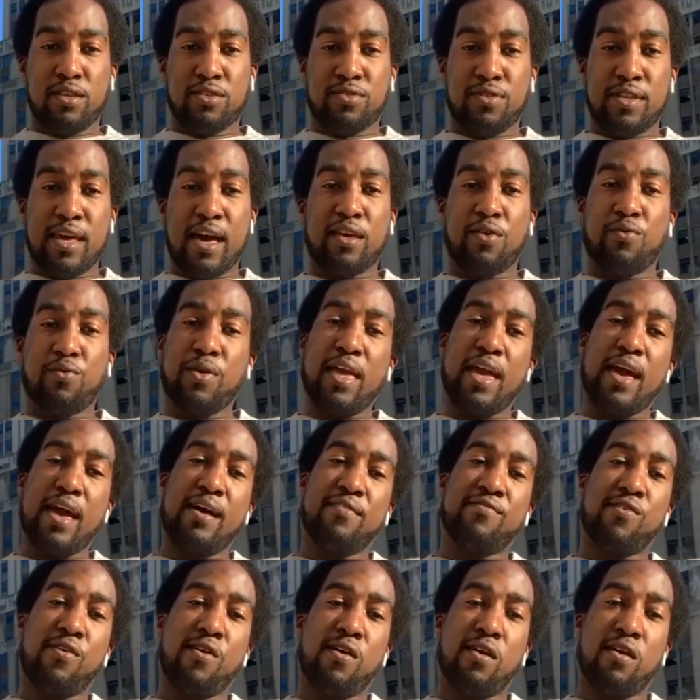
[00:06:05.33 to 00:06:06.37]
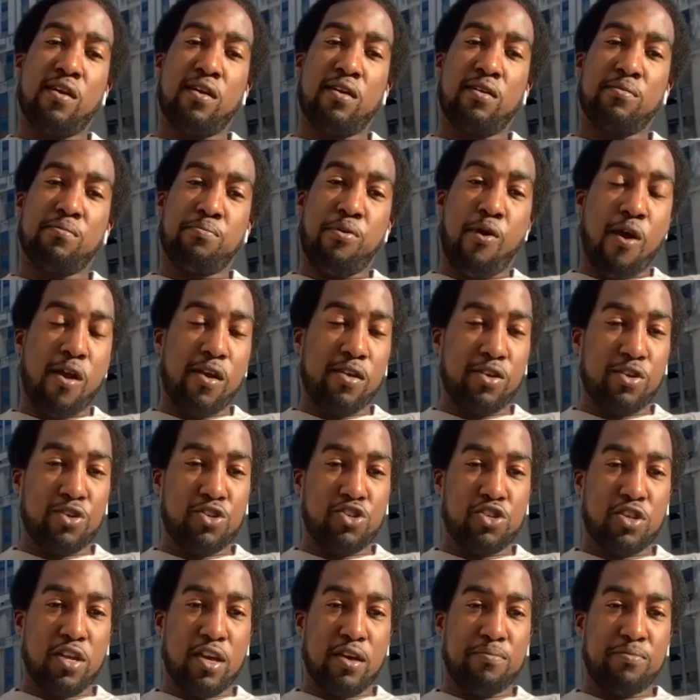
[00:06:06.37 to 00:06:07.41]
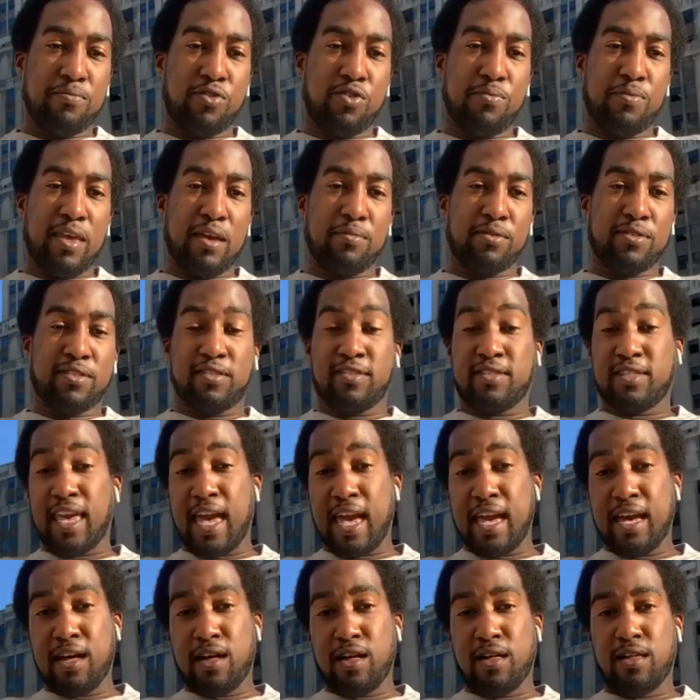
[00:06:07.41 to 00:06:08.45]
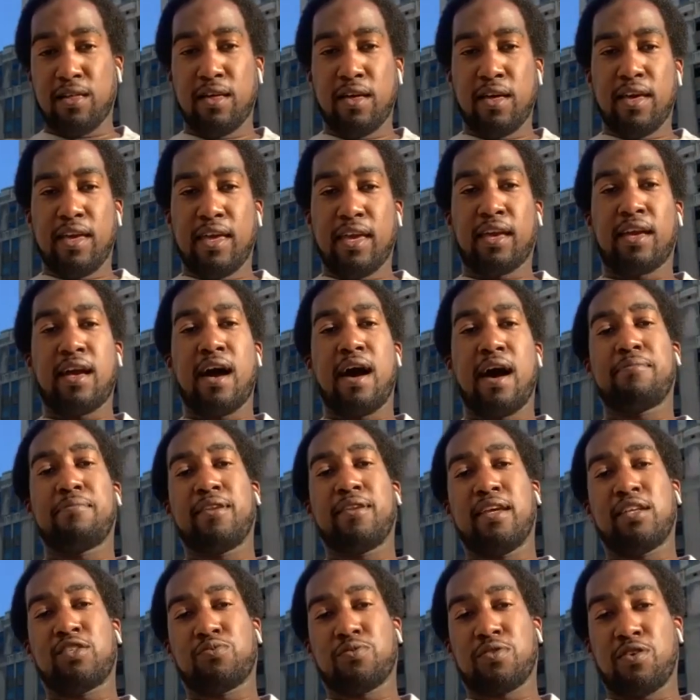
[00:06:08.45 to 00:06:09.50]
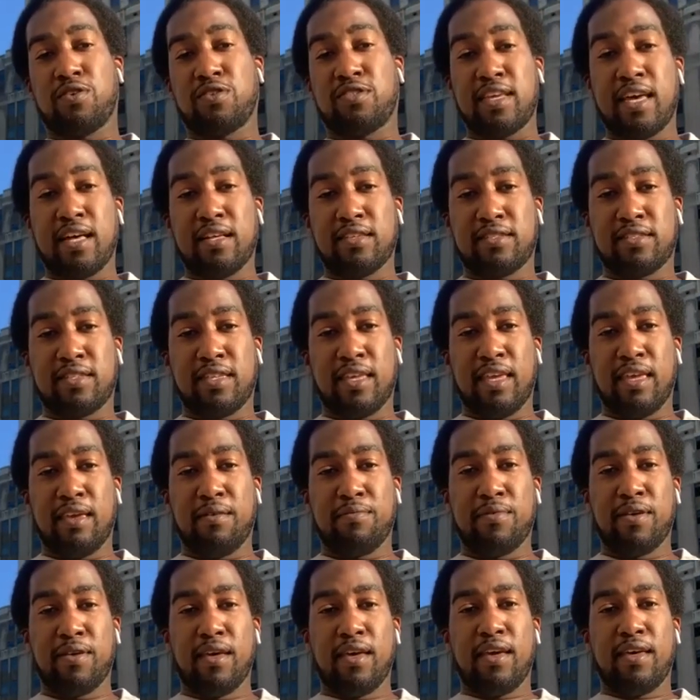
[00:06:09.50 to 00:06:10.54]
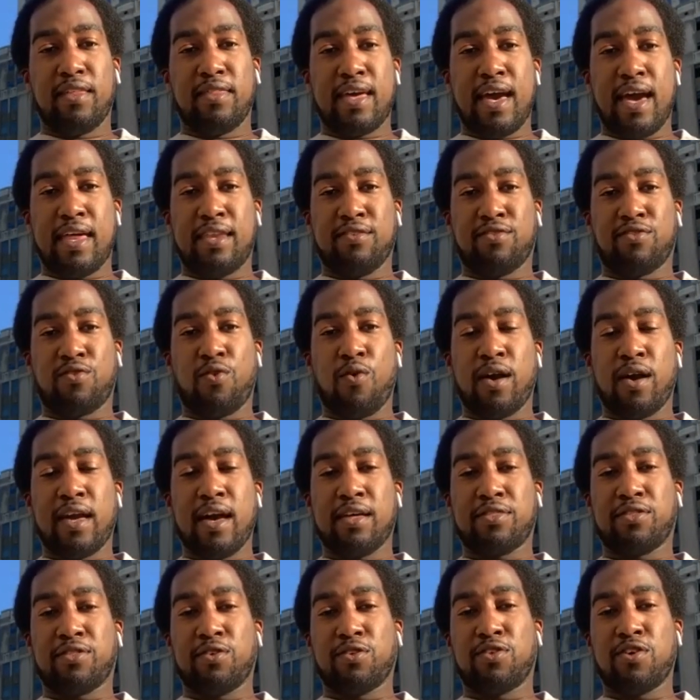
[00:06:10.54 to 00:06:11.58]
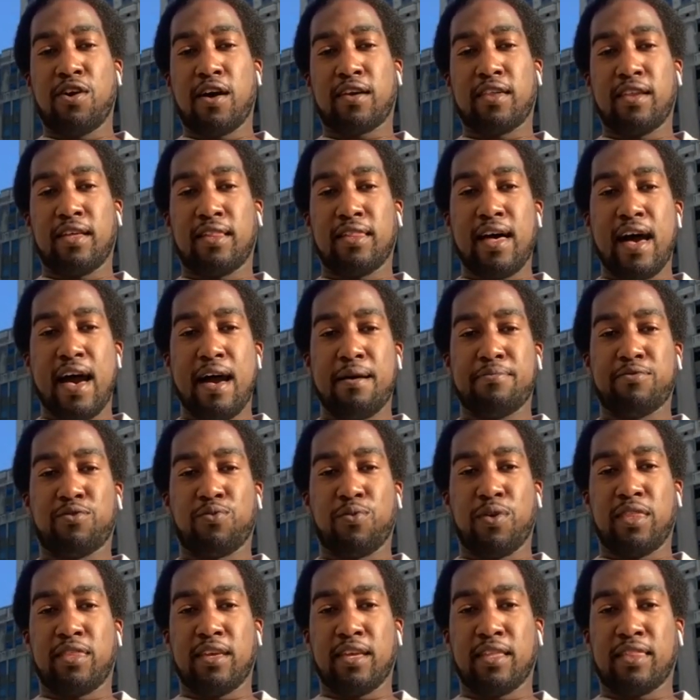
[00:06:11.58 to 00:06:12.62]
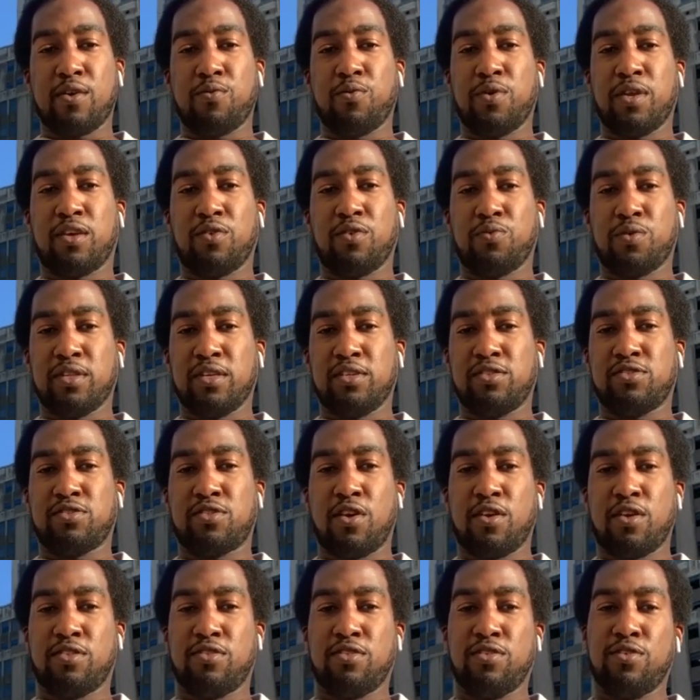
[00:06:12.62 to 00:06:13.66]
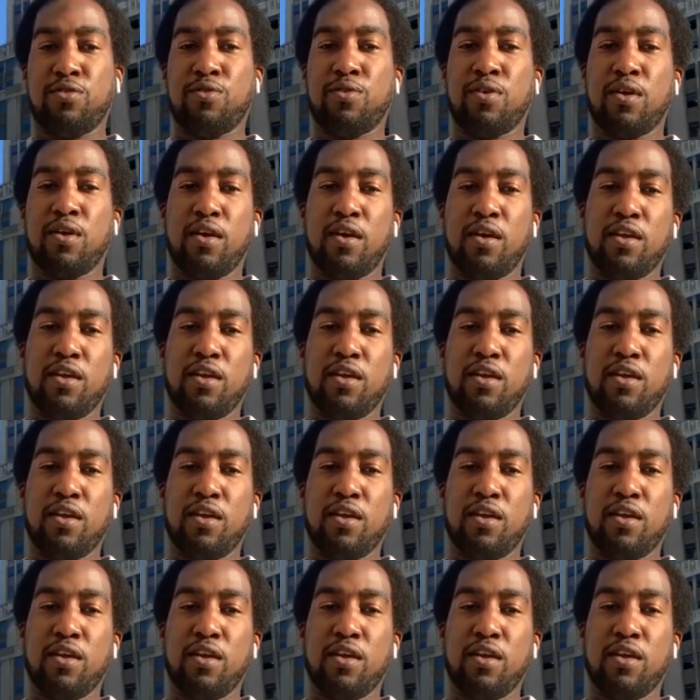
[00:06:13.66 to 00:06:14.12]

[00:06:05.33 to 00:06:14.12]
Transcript: So now that we have our partnership to be able to scale in combination with our sales team, that is going out there talking to labs, we think that we can really start to you